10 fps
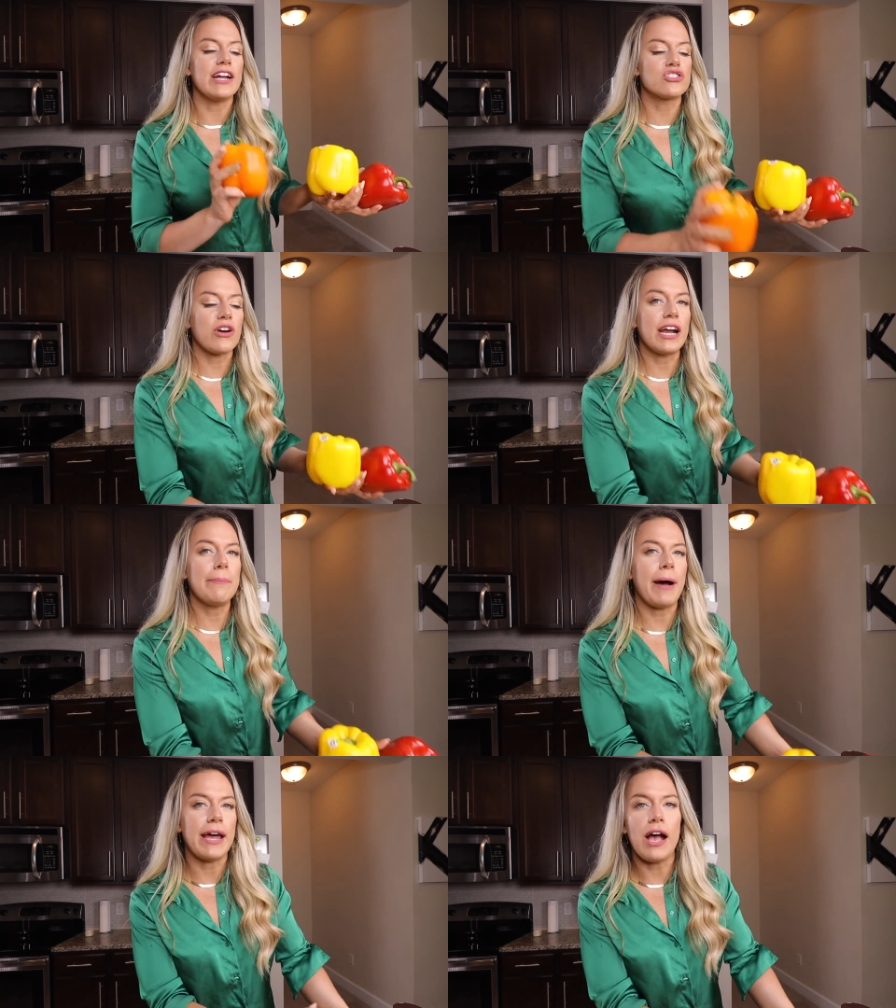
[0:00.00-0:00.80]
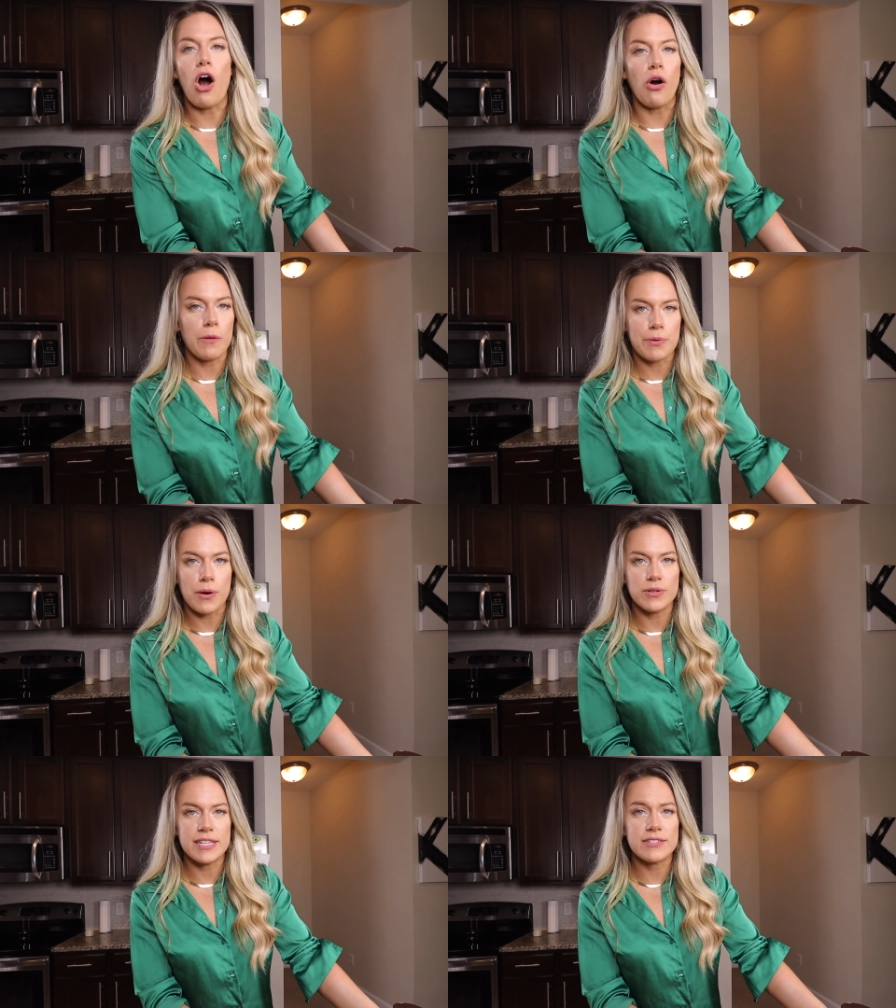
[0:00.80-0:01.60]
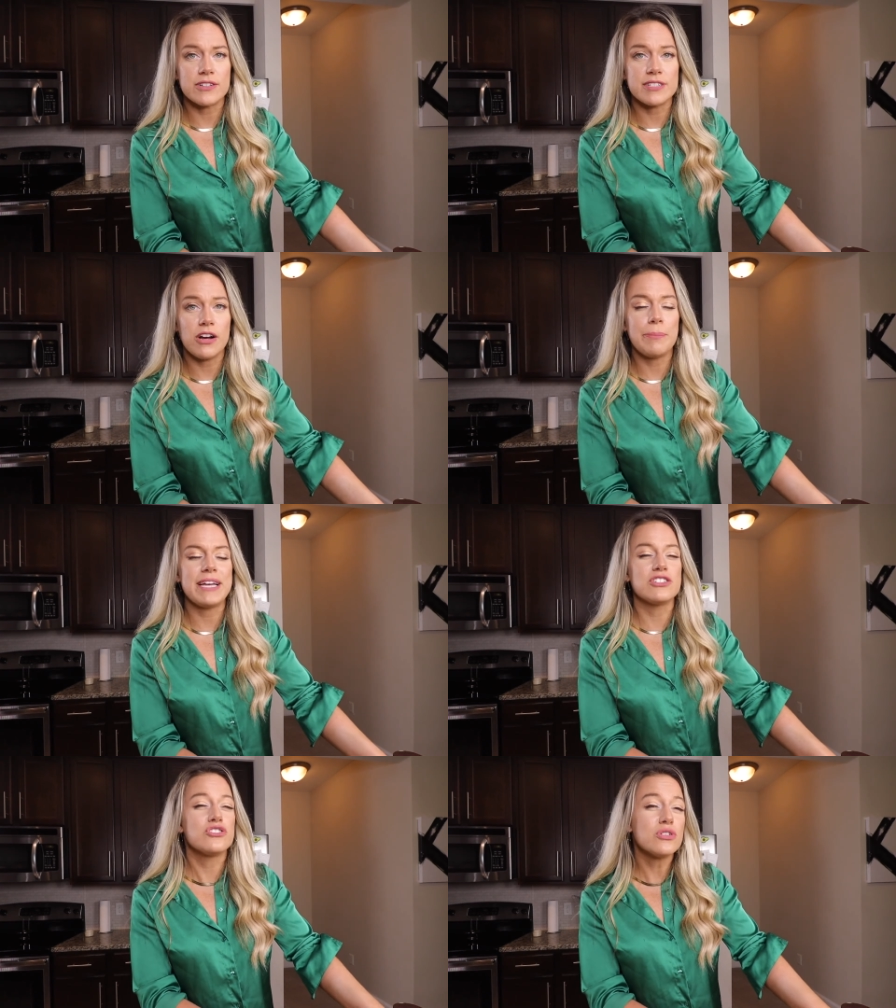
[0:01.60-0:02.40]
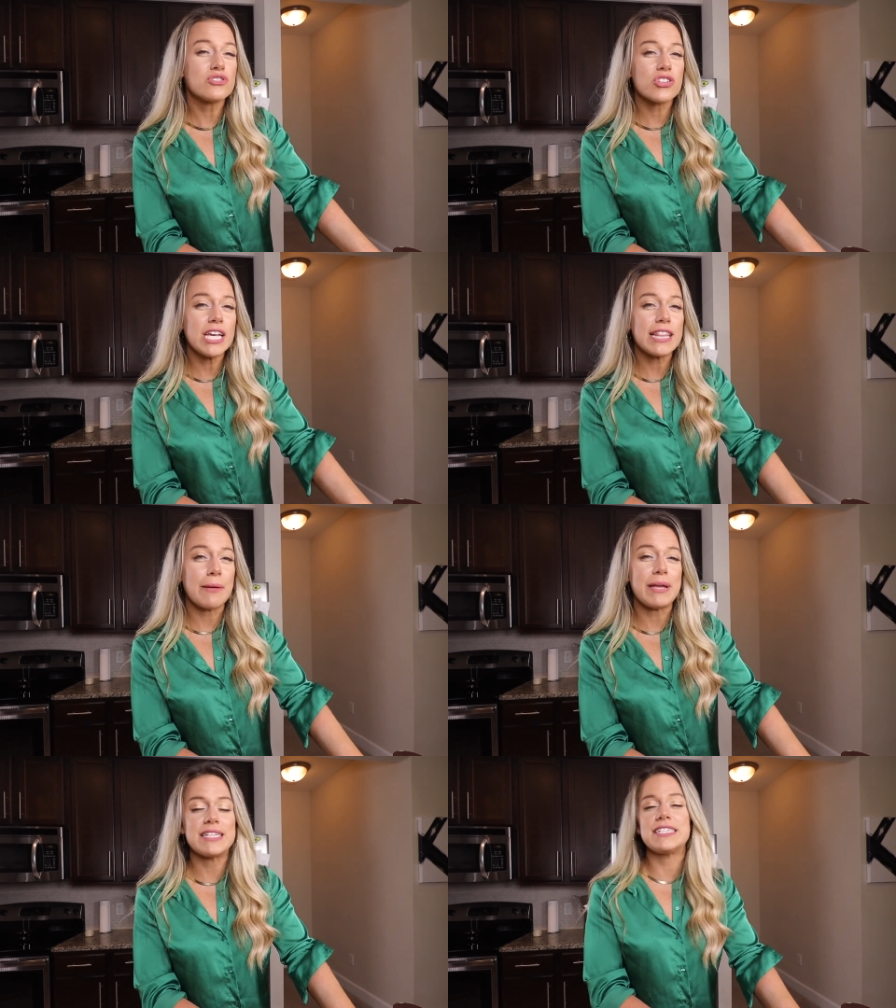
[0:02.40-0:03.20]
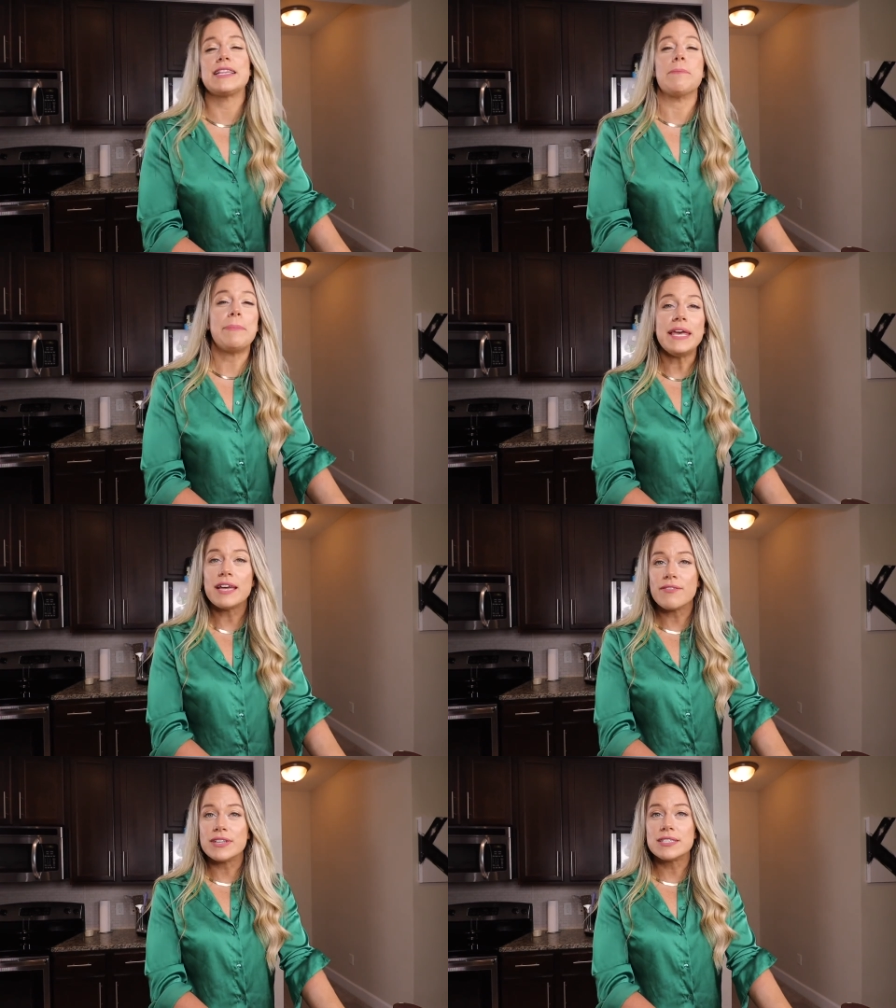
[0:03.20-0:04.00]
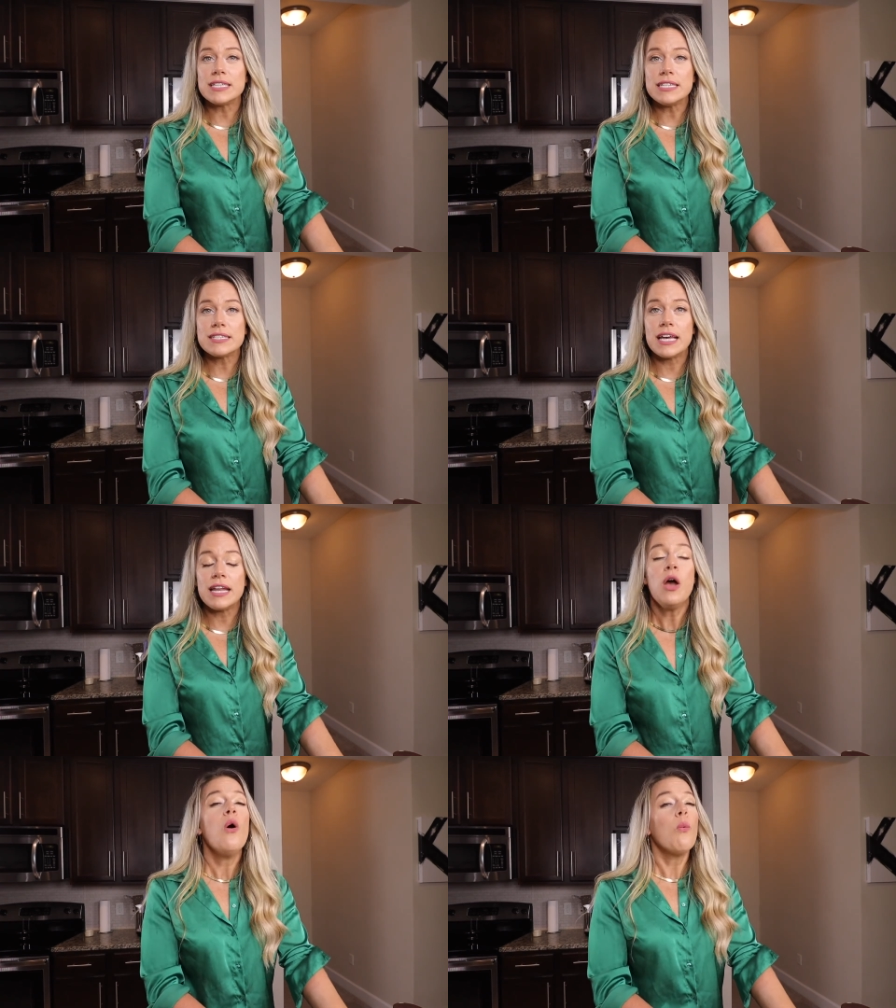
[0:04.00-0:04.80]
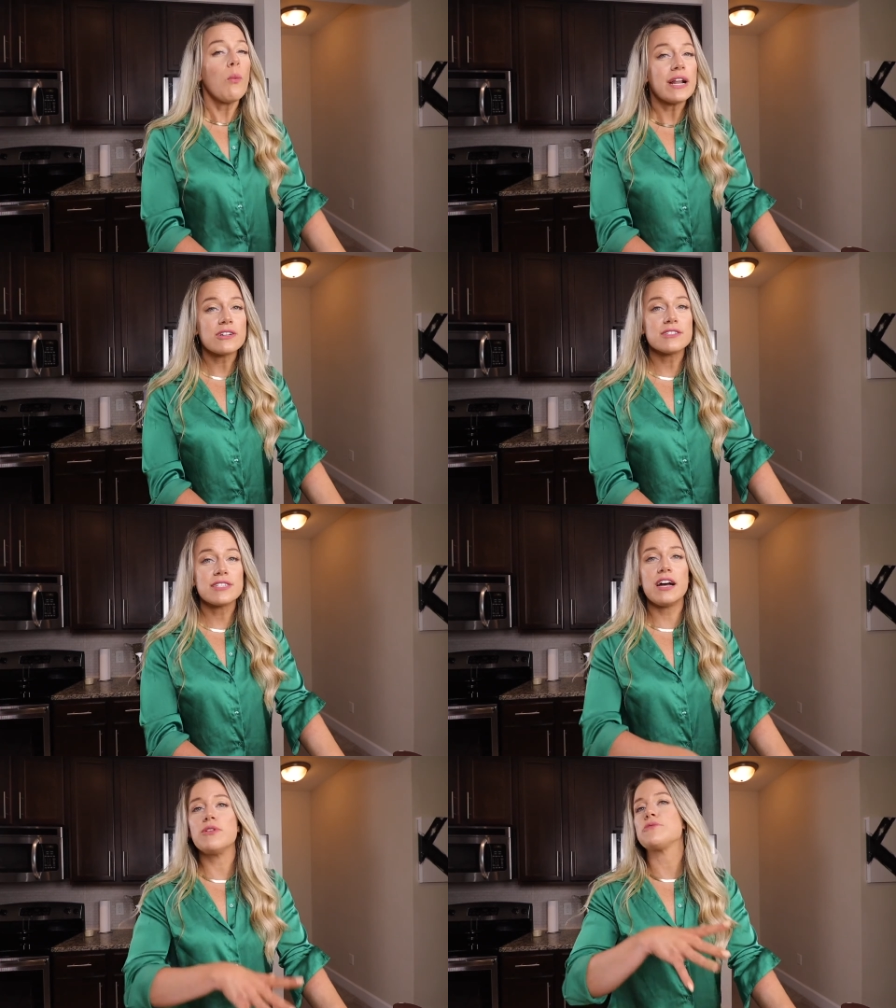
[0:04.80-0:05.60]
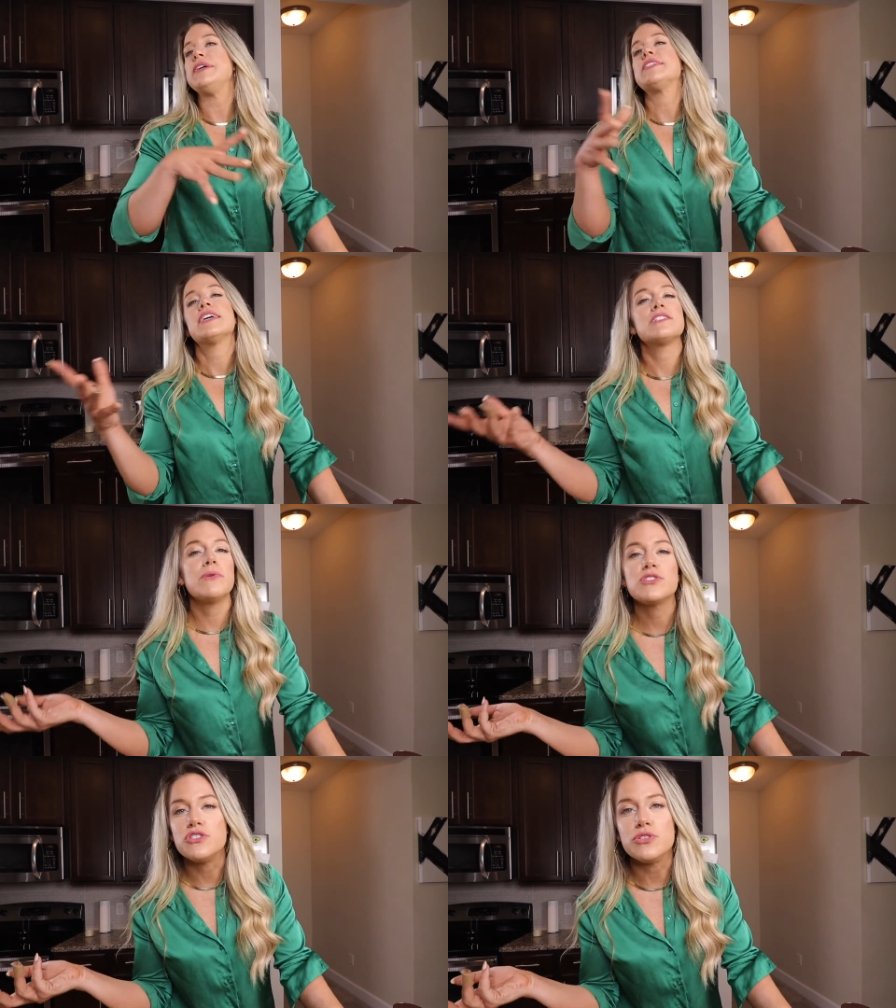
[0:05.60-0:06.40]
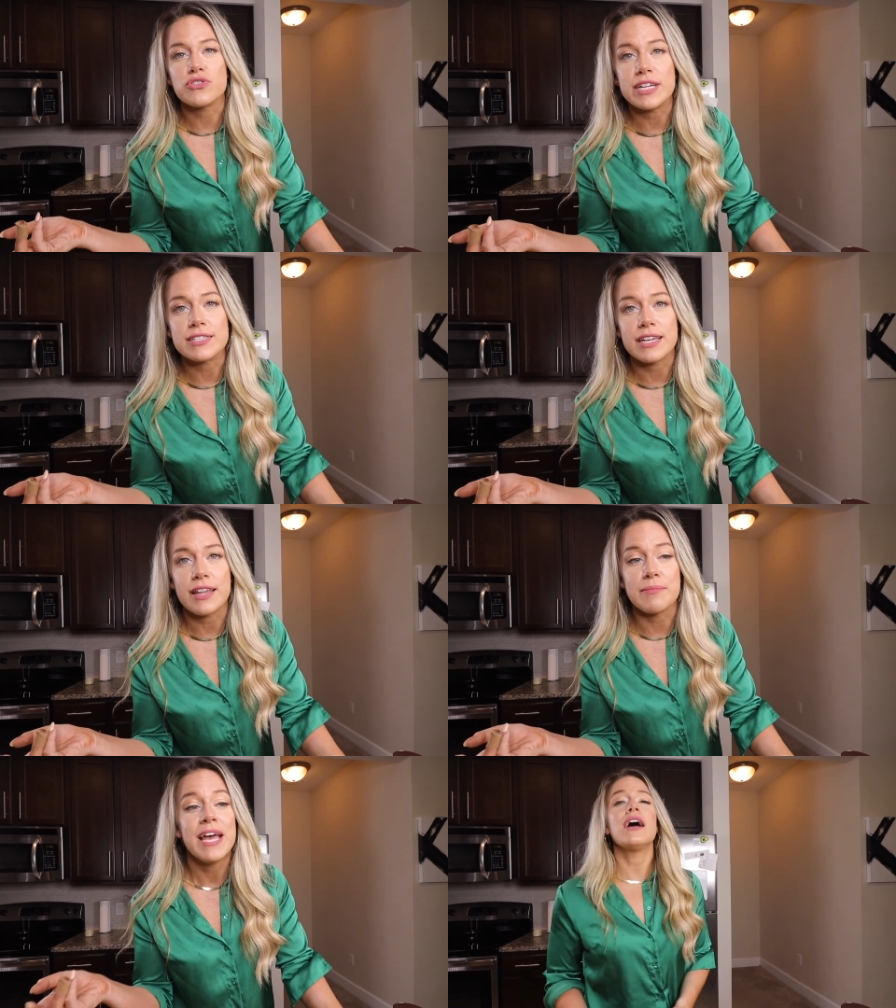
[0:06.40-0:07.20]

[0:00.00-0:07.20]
I try to buy all the produce that's on sale because usually that means it's at the peak of the season when it's on sale, which means it has the most nutrients in them.